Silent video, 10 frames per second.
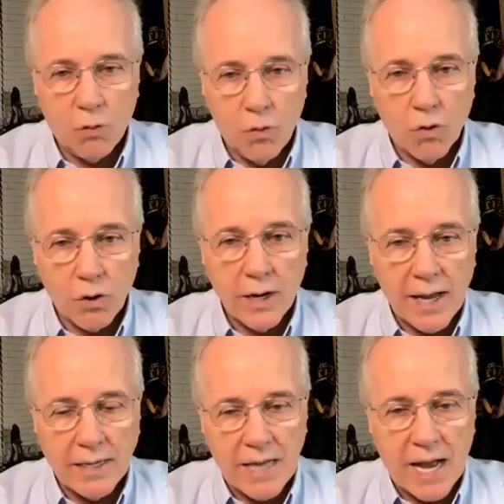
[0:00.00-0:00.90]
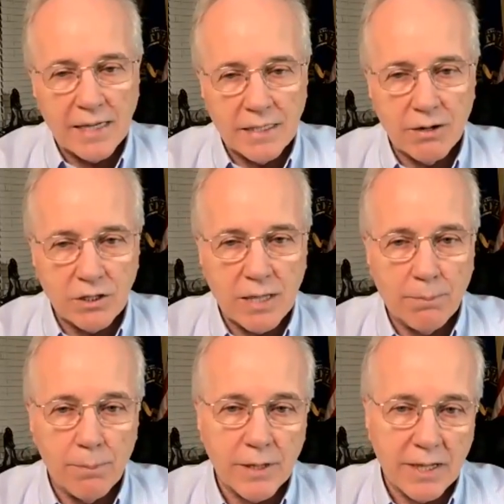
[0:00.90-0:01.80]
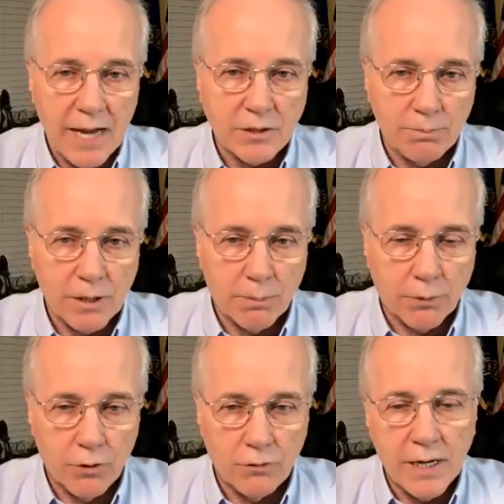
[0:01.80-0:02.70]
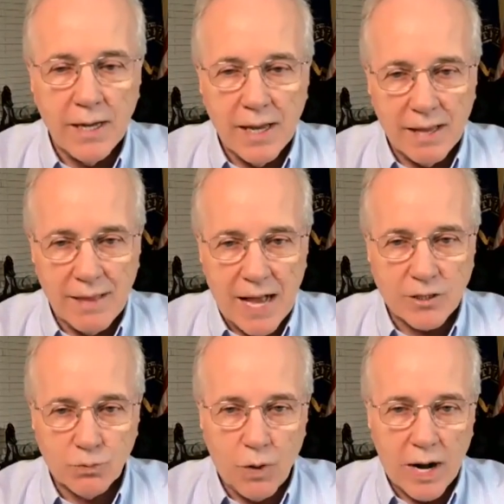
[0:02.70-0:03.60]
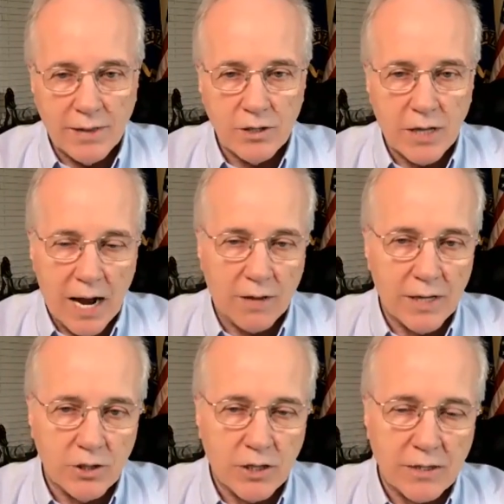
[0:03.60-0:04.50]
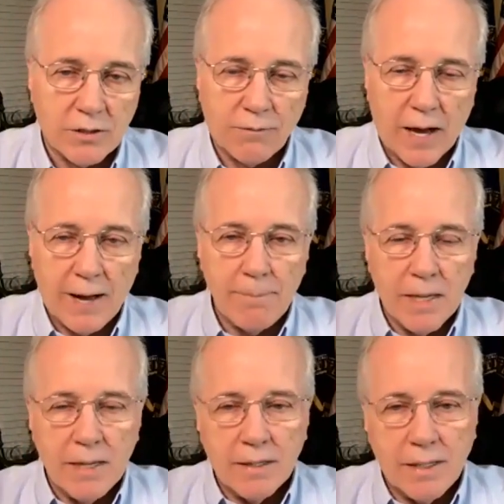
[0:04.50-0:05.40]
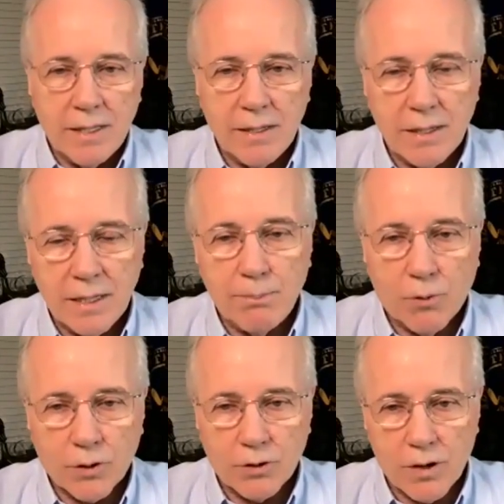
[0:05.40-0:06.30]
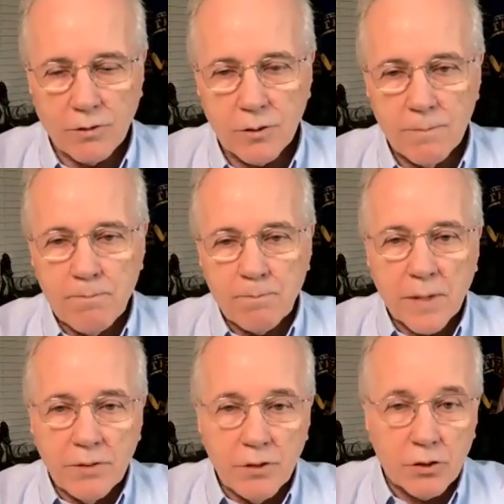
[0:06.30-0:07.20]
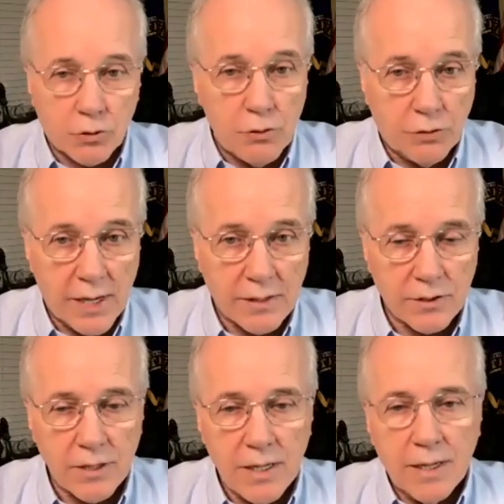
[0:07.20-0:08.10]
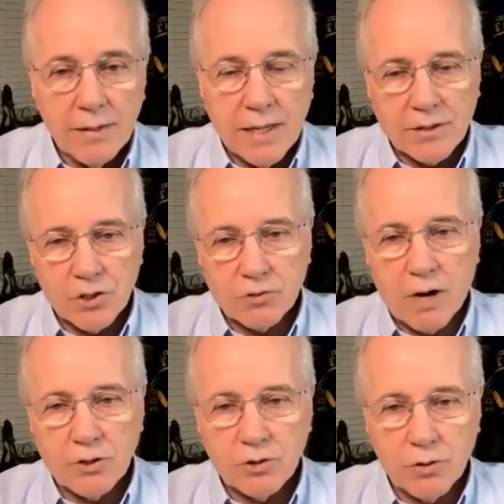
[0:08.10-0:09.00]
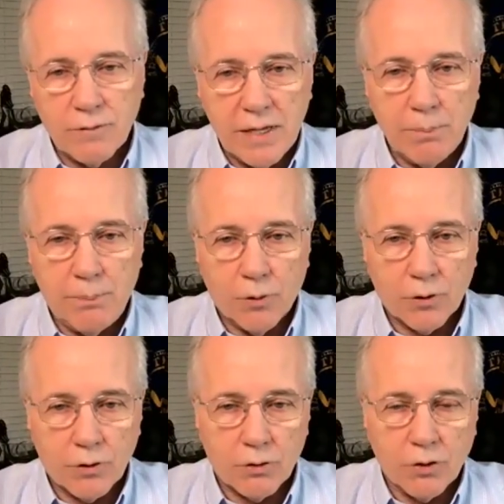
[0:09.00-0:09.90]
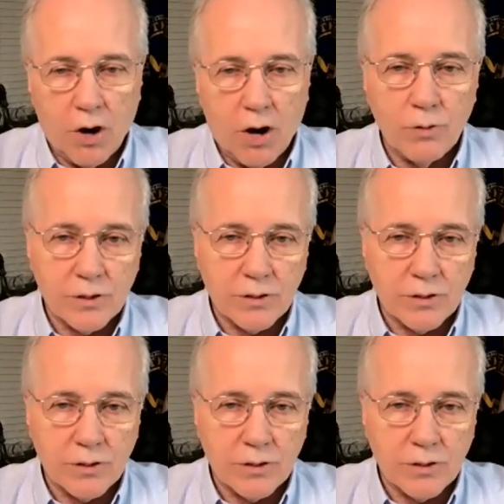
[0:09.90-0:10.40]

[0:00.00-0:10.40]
or a dietary supplement that hasn't been approved, and that's why they how they justify the import alerts. The truth is, that the structure of the import alert law was